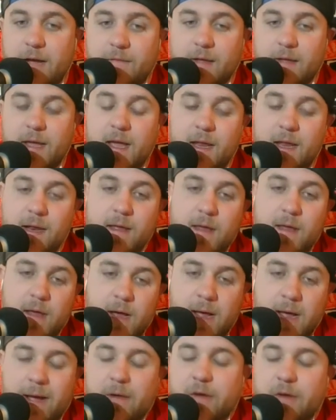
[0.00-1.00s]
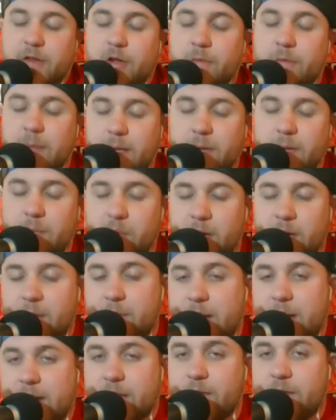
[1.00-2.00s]
Again, I always hope that they bring it
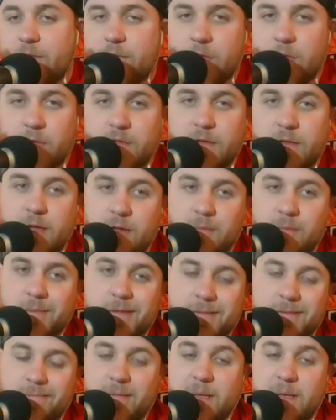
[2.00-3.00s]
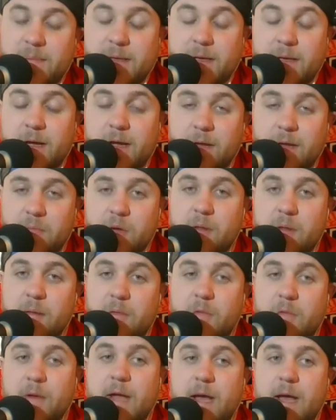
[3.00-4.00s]
back to Full Sail, but maybe not. It probably
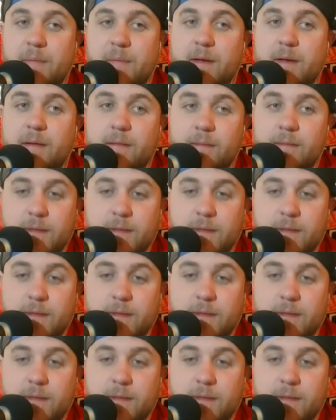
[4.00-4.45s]
won't happen.